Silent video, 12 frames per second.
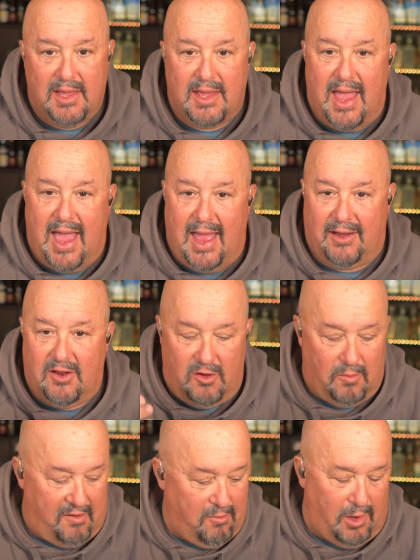and
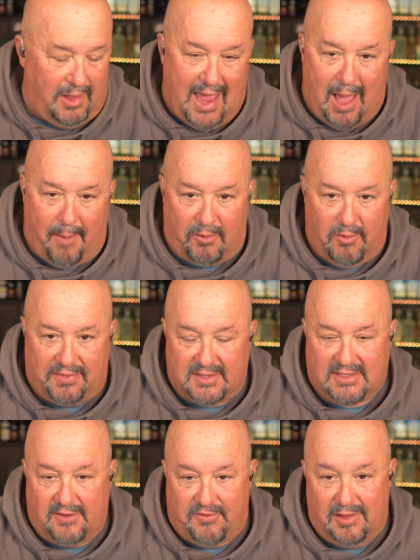you'll be really happy with
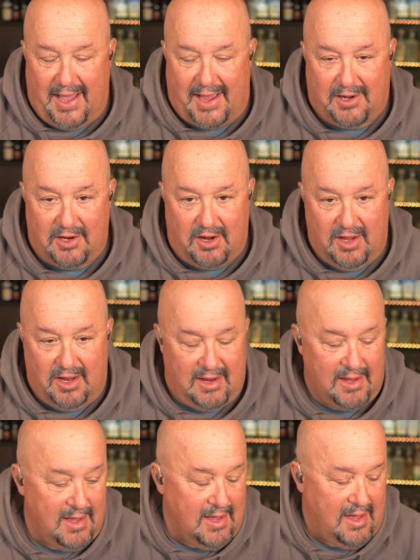this if you like a good
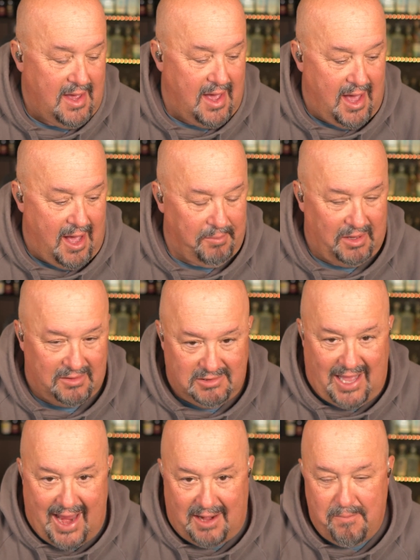
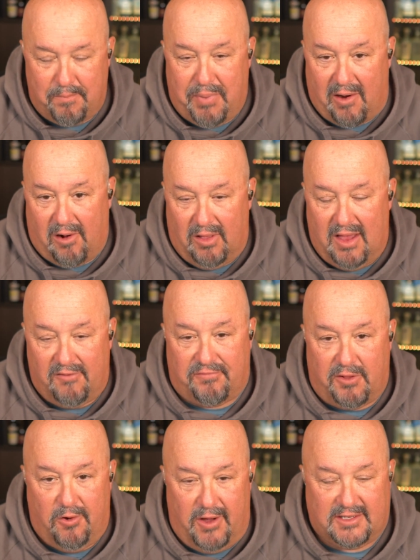light barrel
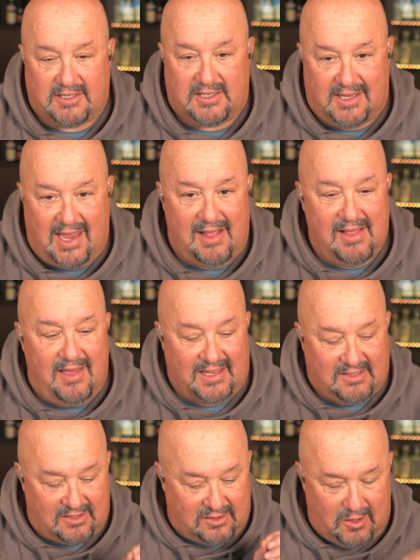influenced tequila
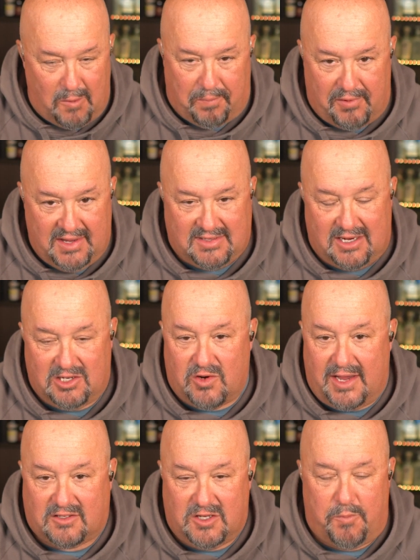that's super easy to
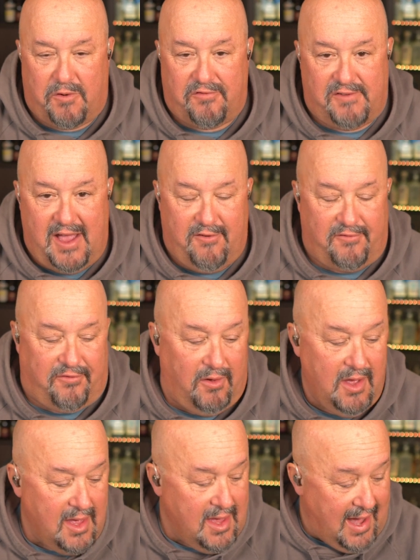drink, super flavorful.
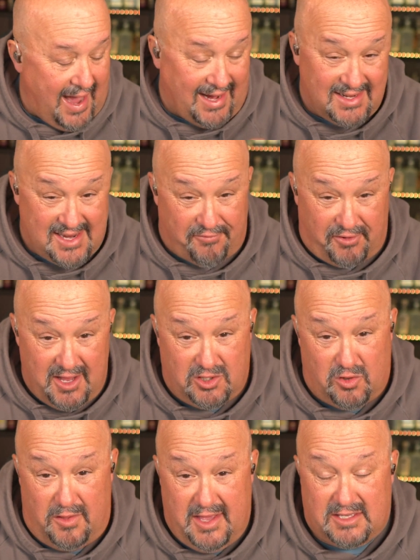I can definitely
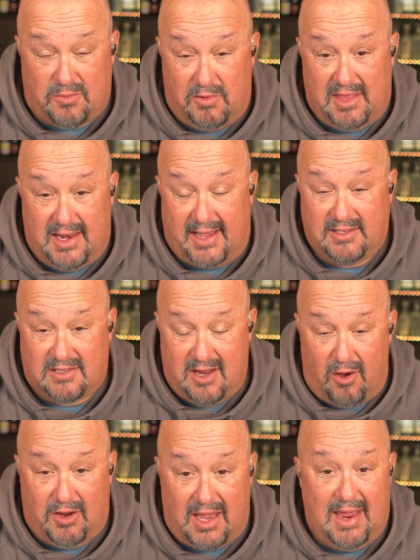enjoy this with a nice
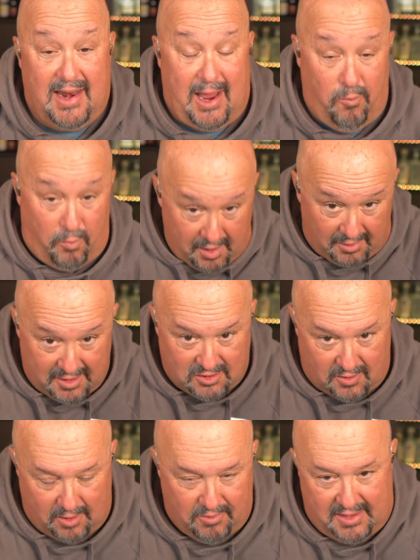stogie, and I will
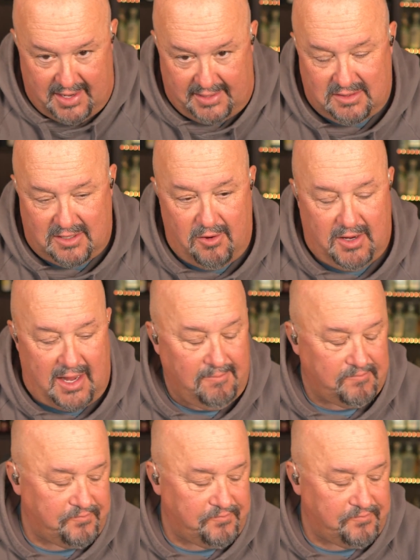enjoy it with a nice stogie